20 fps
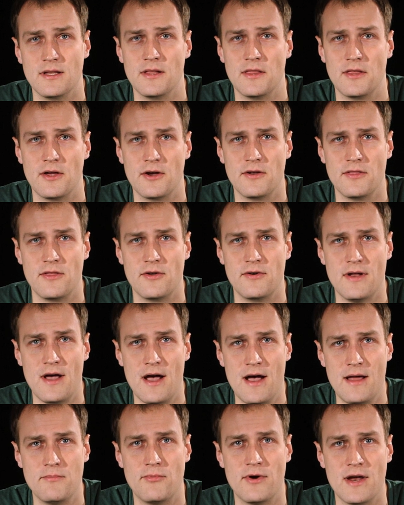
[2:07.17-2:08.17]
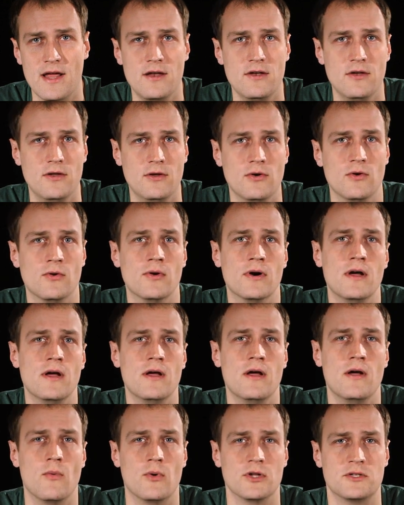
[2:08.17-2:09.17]
know, they're not brand new,
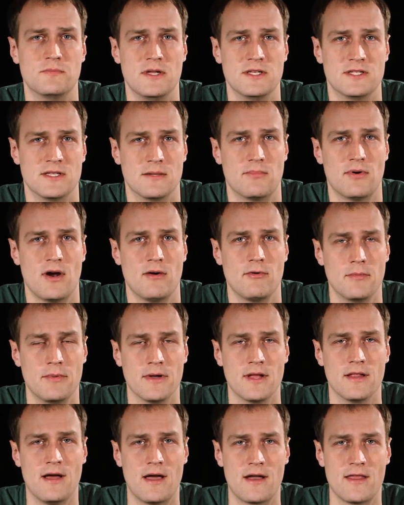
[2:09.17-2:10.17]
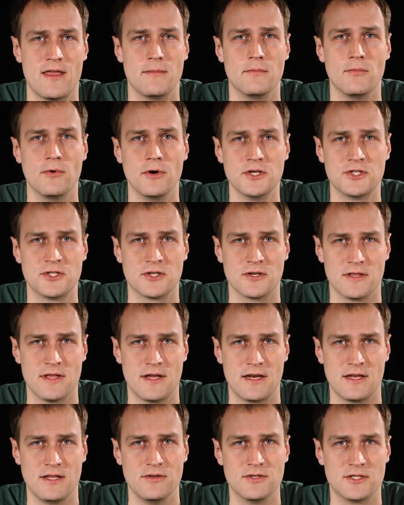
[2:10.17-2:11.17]
which means that probably a lot of that moisture
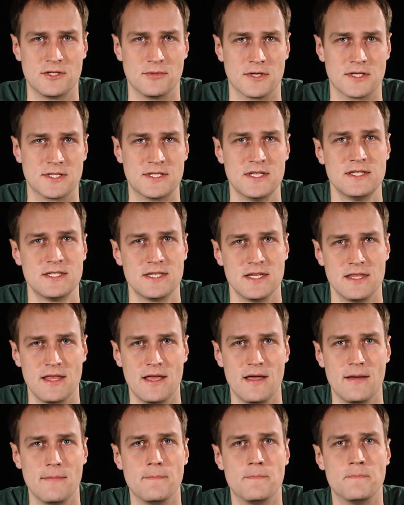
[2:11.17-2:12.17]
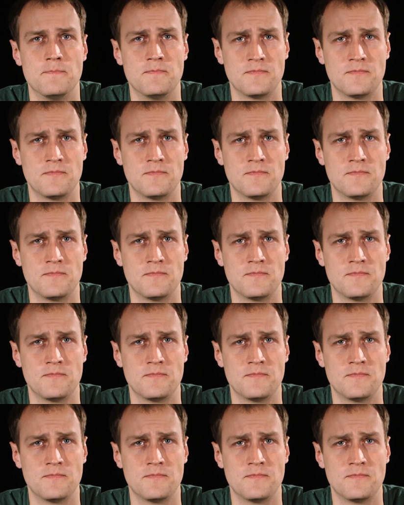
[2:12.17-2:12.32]
that used to exist in them